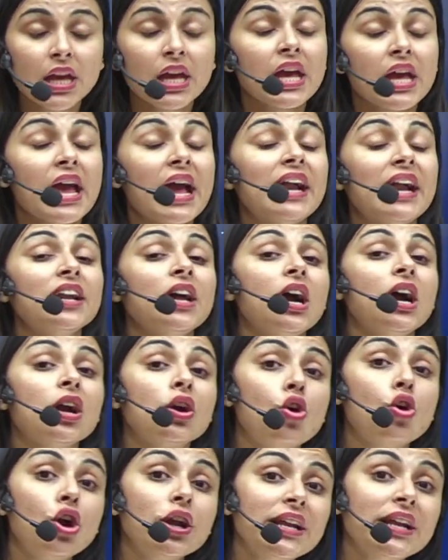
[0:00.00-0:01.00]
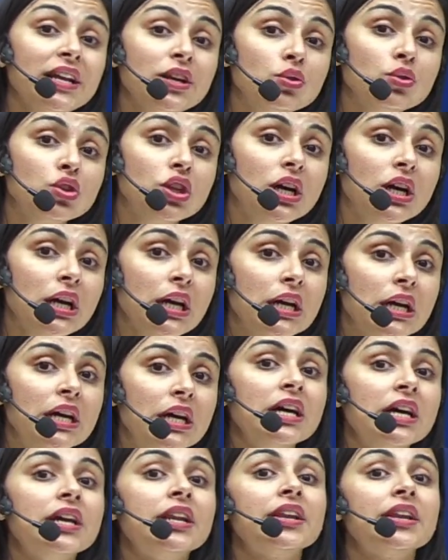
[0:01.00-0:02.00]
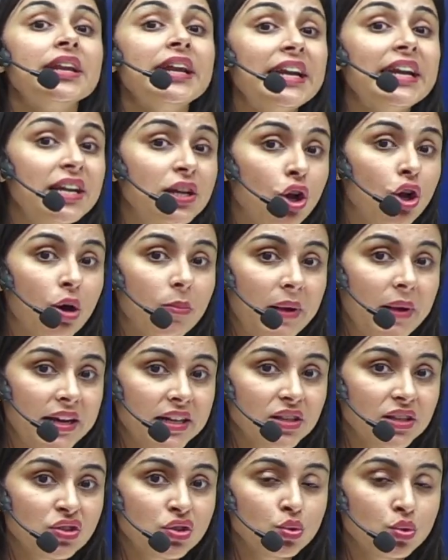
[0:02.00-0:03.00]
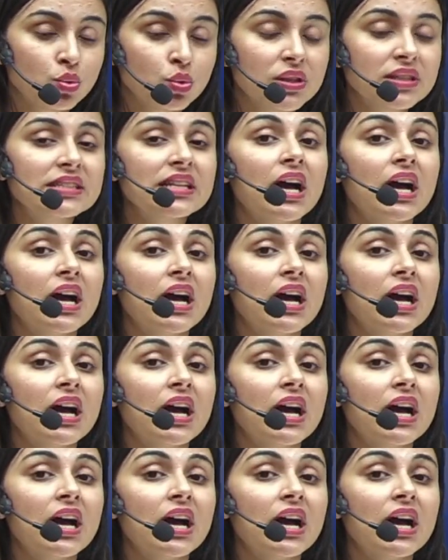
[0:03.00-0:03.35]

and according to the rate law, my dear students,